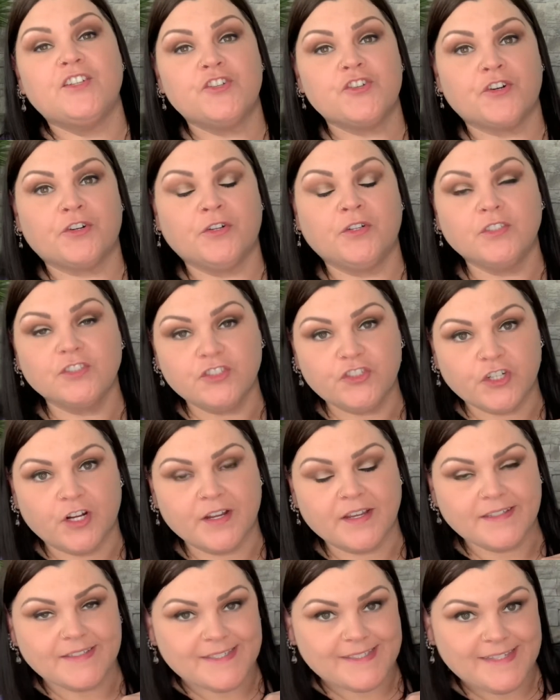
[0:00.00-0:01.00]
journal
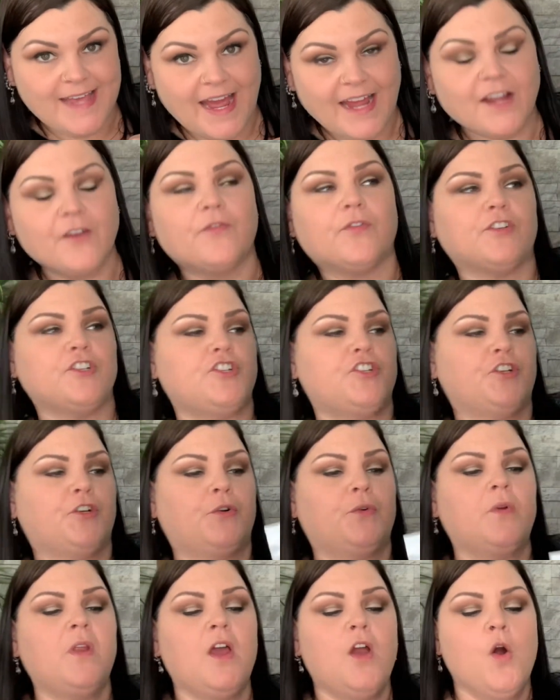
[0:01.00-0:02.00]
junk Sak for
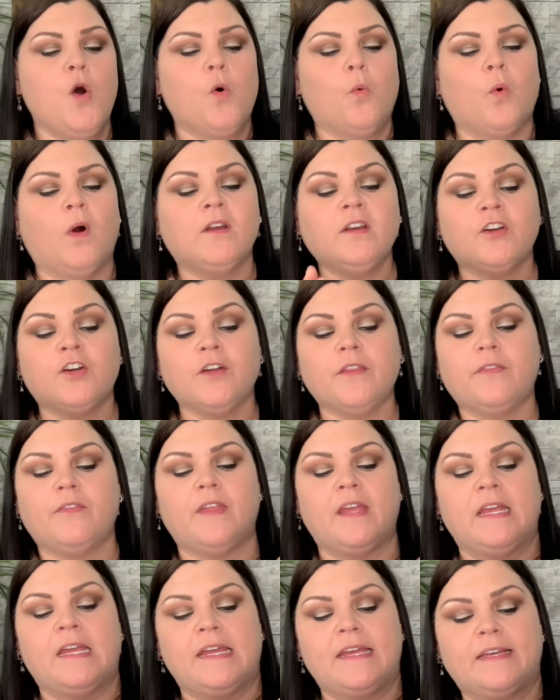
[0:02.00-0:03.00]
June. One good
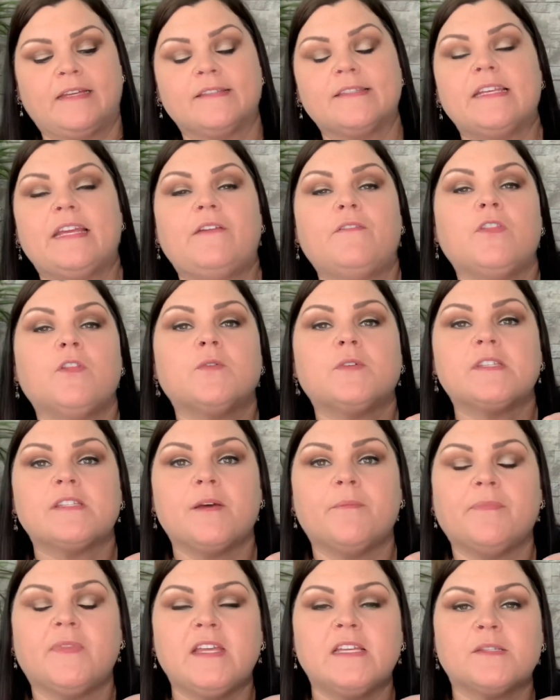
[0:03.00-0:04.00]
thing is, even though
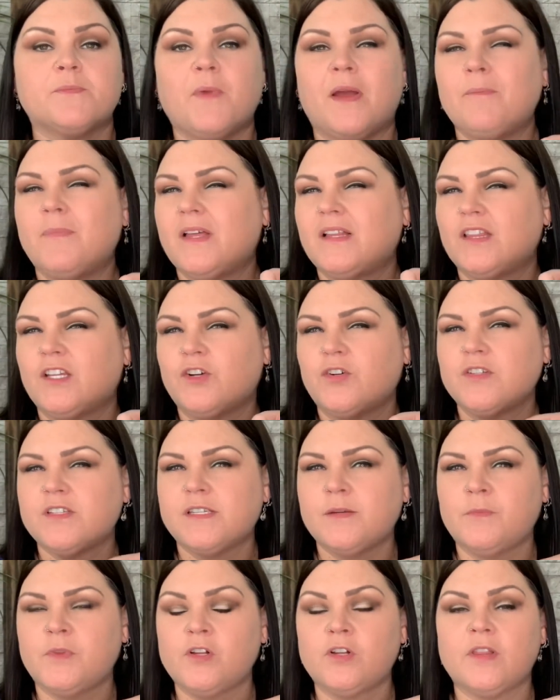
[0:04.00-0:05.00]
some things might be a little
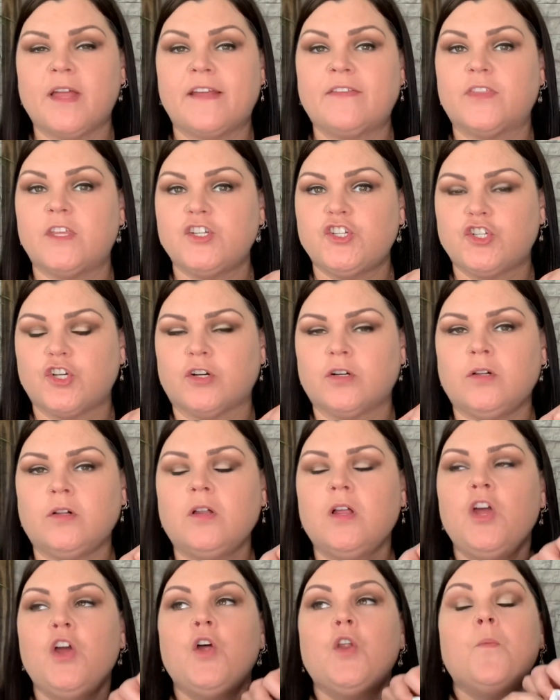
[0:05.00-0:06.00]
similar, like the
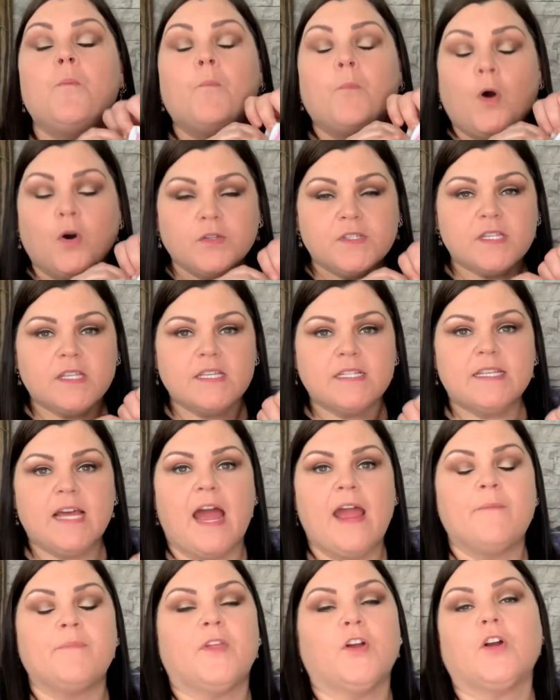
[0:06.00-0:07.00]
journal, most of the
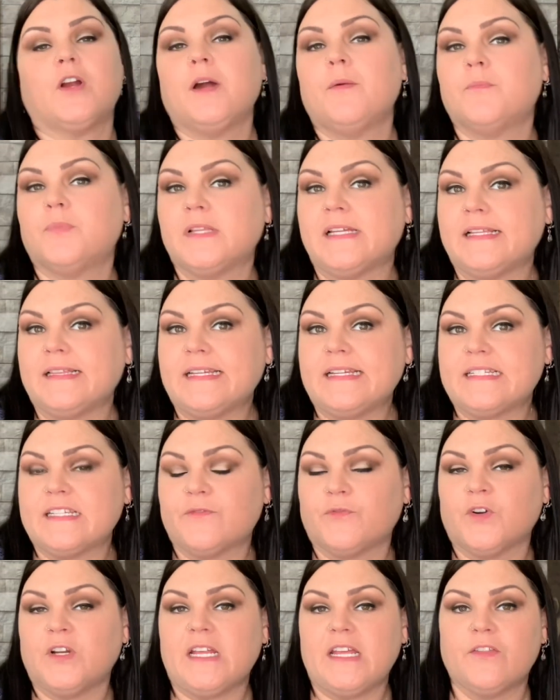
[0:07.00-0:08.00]
time they're completely
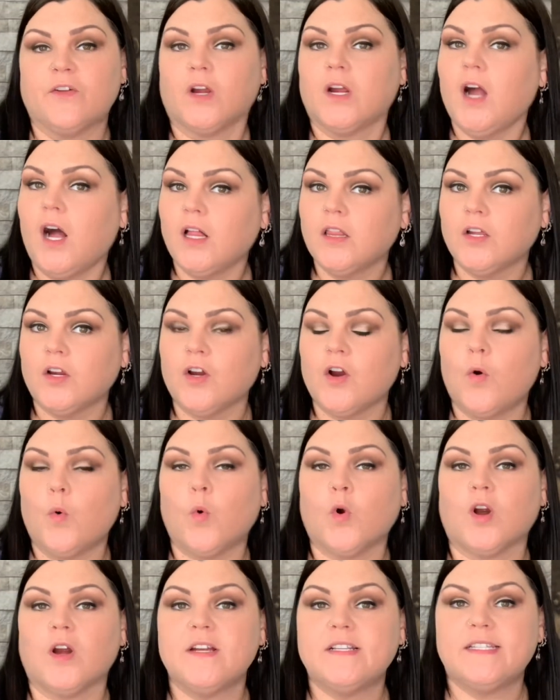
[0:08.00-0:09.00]
different, either color
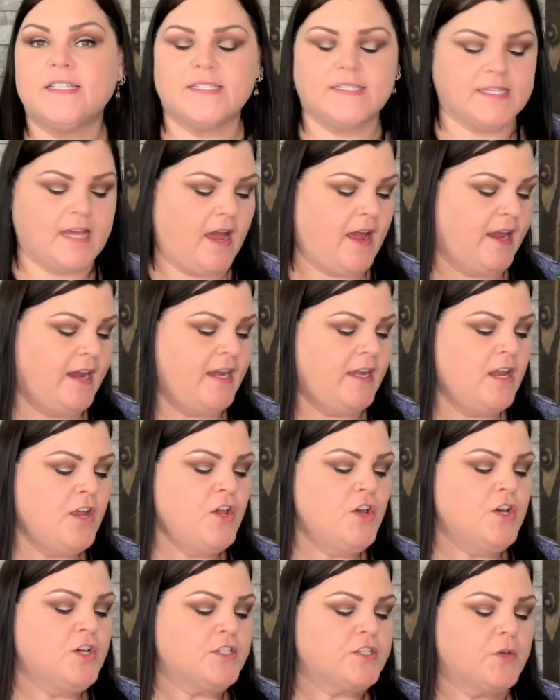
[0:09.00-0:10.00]
or a design.
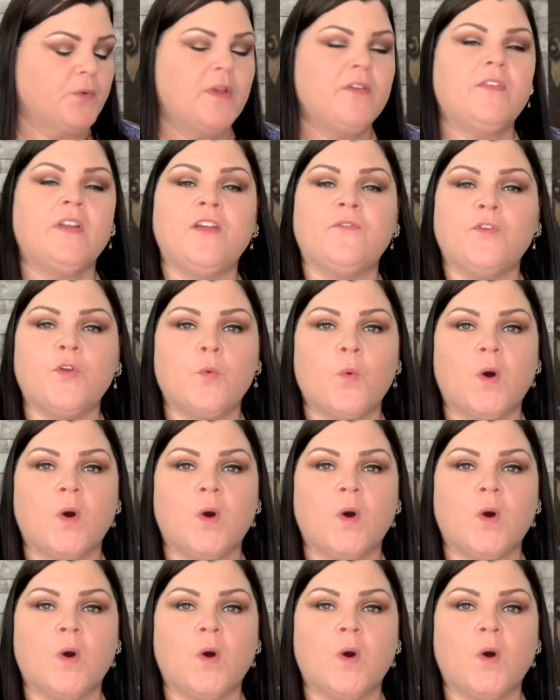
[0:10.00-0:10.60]
So even if you